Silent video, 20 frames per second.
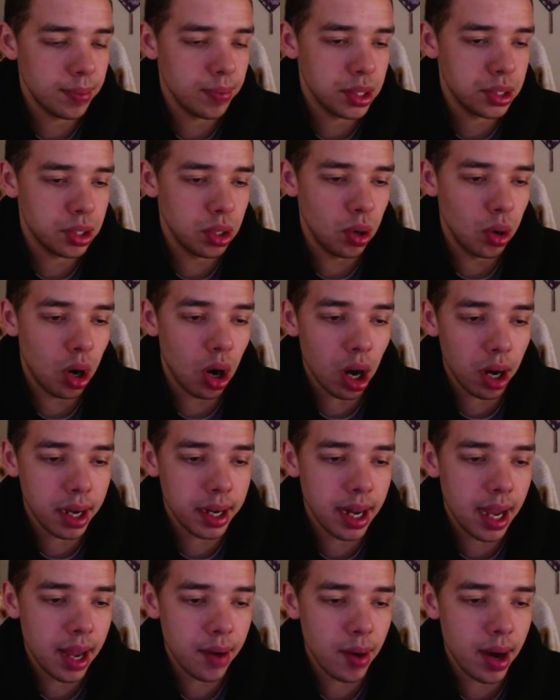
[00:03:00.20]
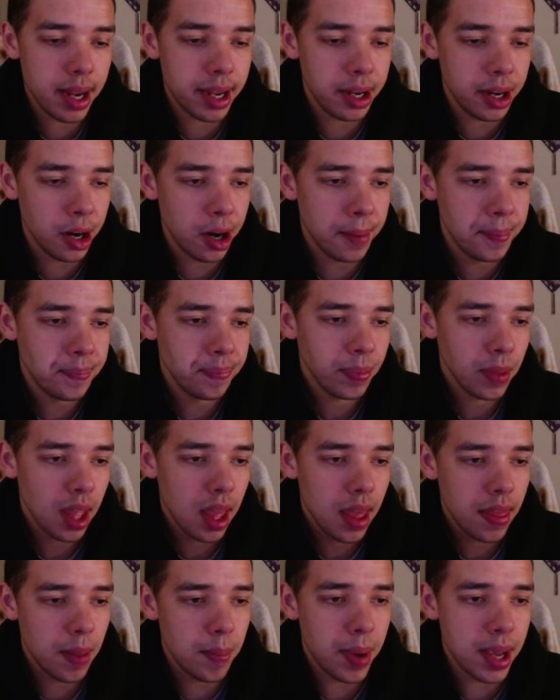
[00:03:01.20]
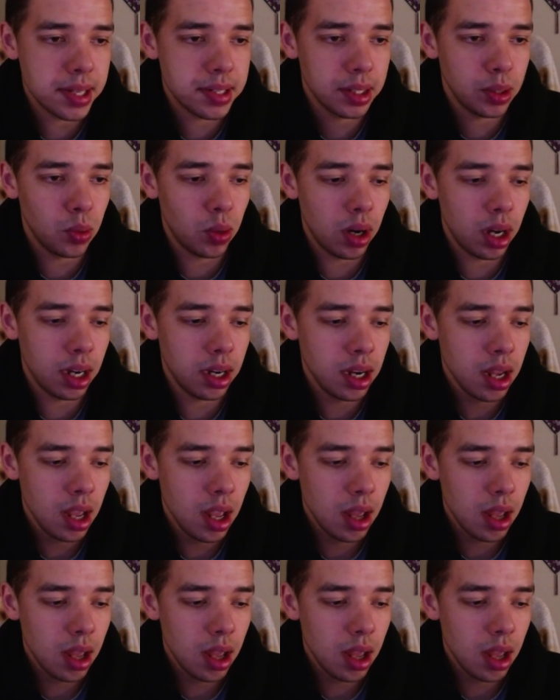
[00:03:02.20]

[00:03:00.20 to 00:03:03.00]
So Arcanine right here, the basic one,